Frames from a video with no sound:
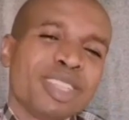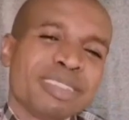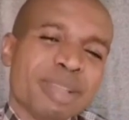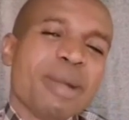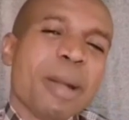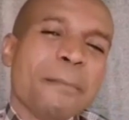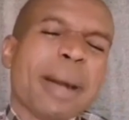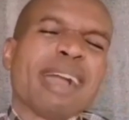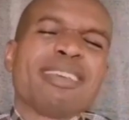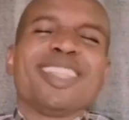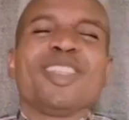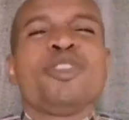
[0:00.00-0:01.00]

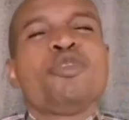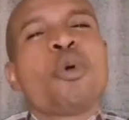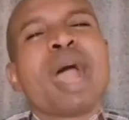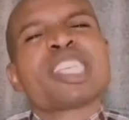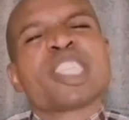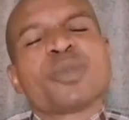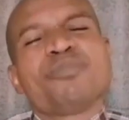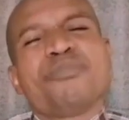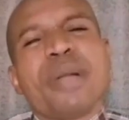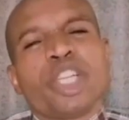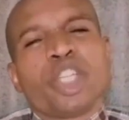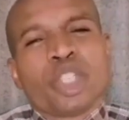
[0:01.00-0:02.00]
Remember, you are
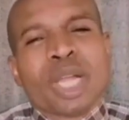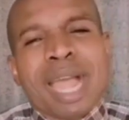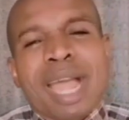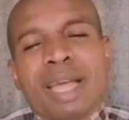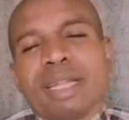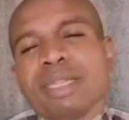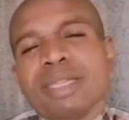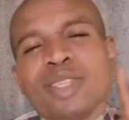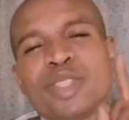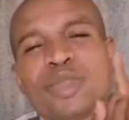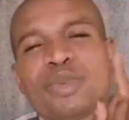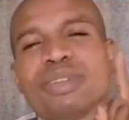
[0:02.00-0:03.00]
special
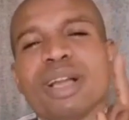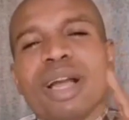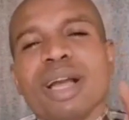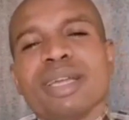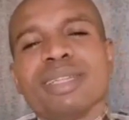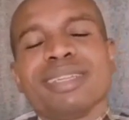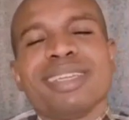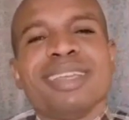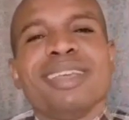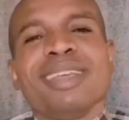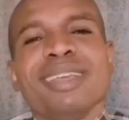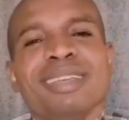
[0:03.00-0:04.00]
to God.
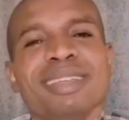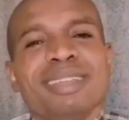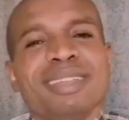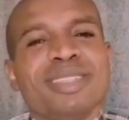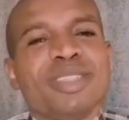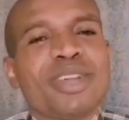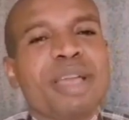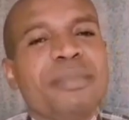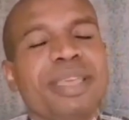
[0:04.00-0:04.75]
Join